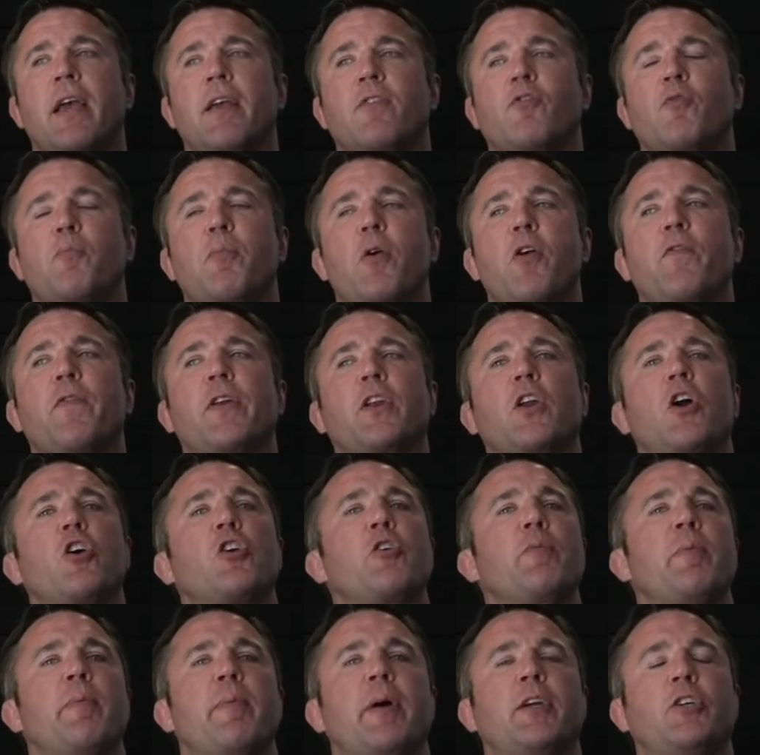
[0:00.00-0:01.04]
It's perfect
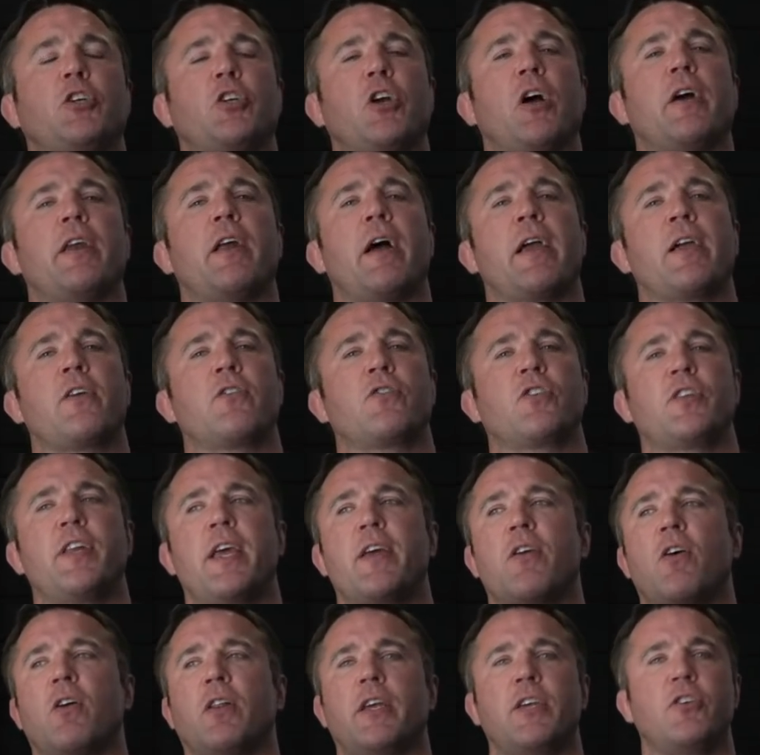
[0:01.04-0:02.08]
argument by Sean. Now, I
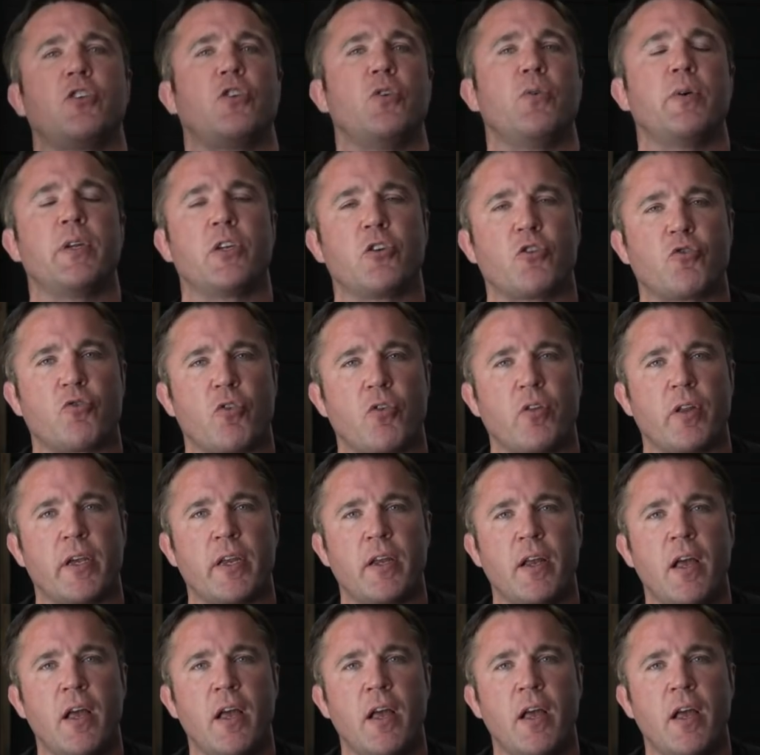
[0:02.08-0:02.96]
understand all he's doing is trolling.